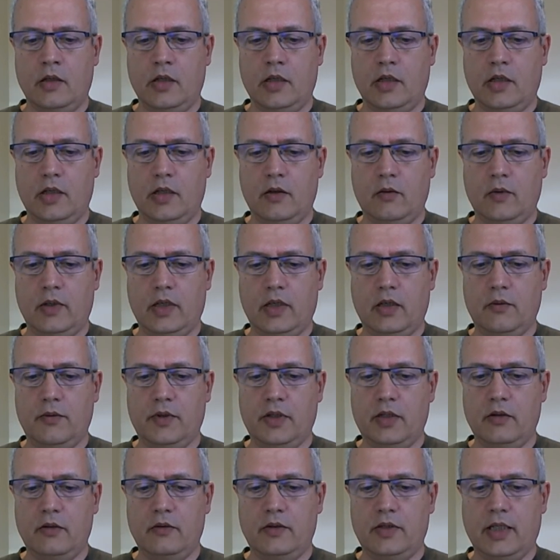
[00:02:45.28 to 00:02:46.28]
And while we
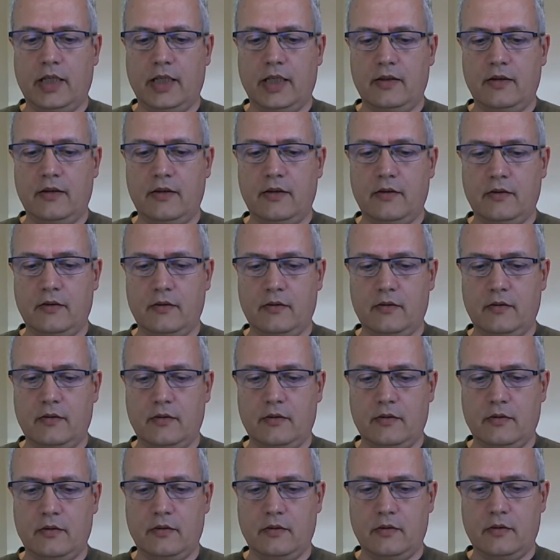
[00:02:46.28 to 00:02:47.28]
do that,
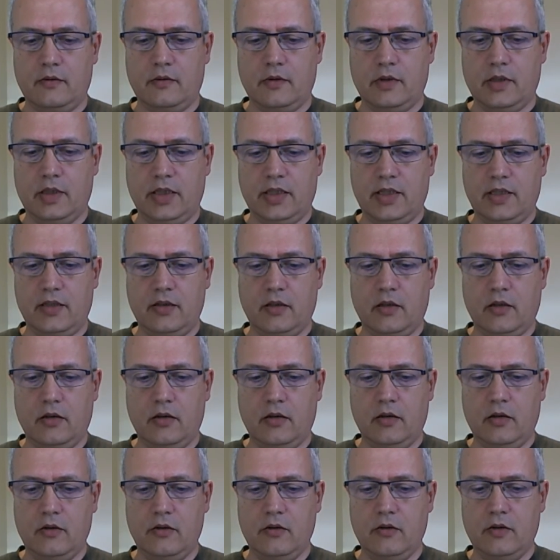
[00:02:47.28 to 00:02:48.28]
let's not
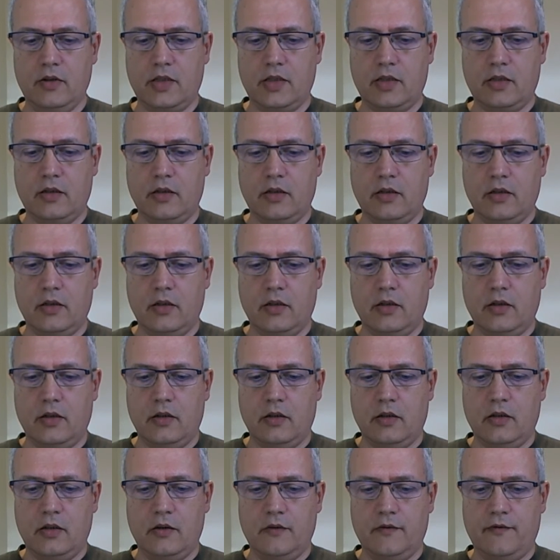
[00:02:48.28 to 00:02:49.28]
lose
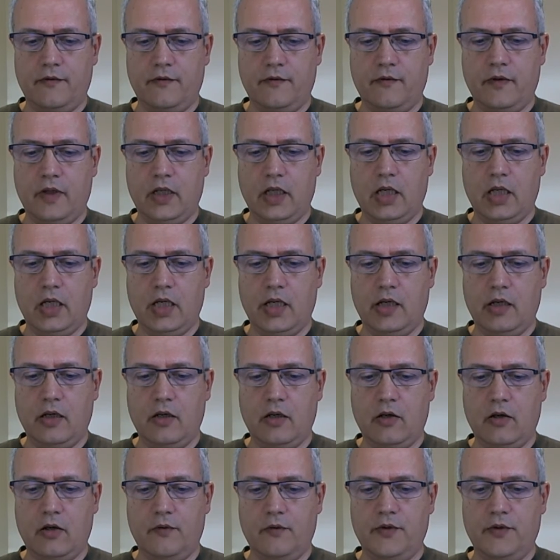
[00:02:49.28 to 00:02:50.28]
the feeling
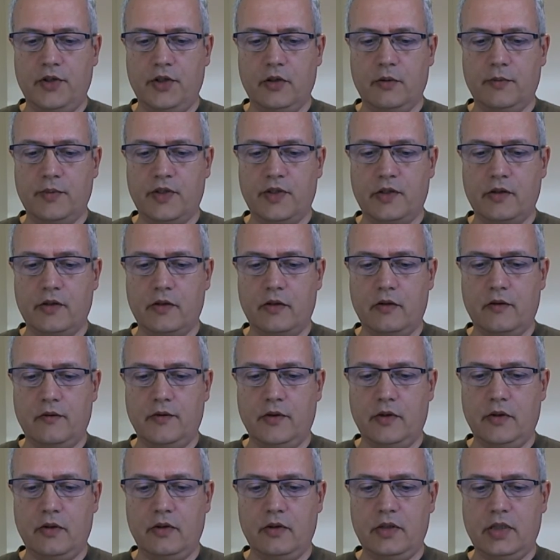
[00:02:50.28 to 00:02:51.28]
of the
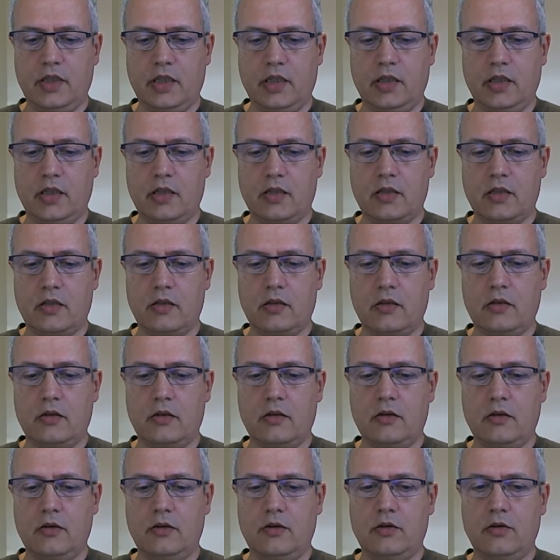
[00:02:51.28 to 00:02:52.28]
observer that is
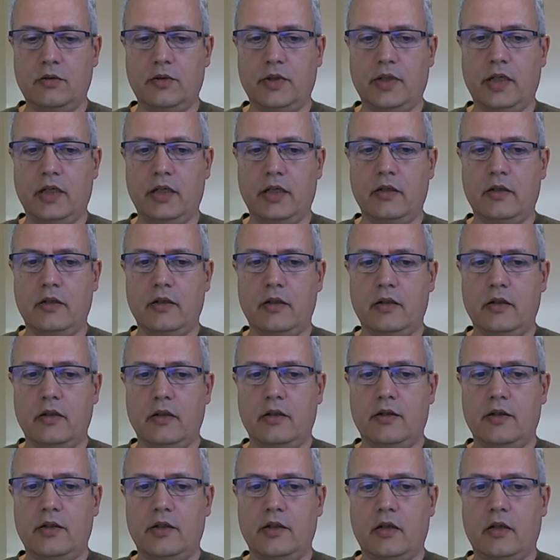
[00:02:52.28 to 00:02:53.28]
doing
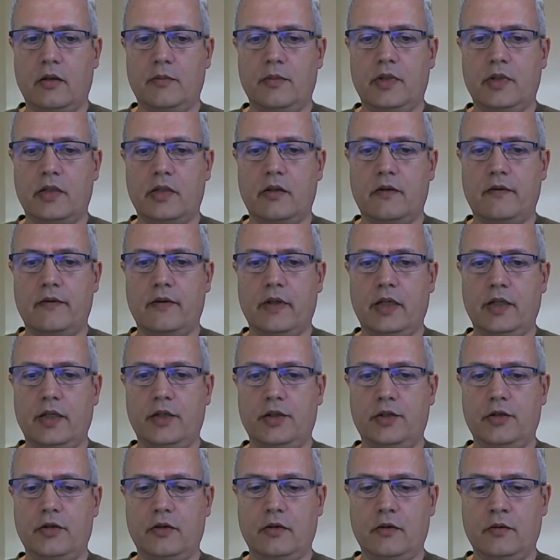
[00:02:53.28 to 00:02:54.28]
the
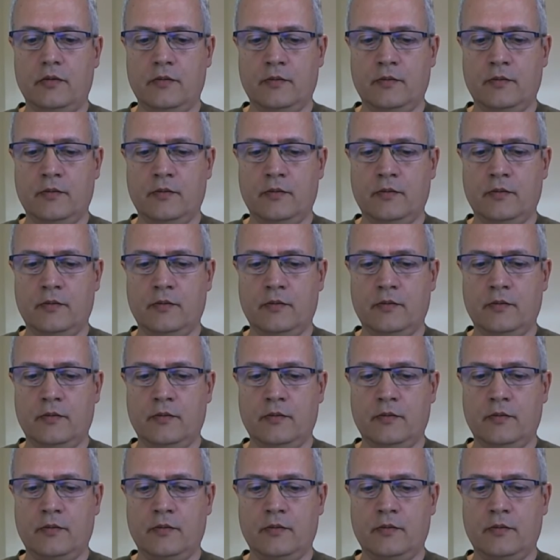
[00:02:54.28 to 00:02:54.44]
observation.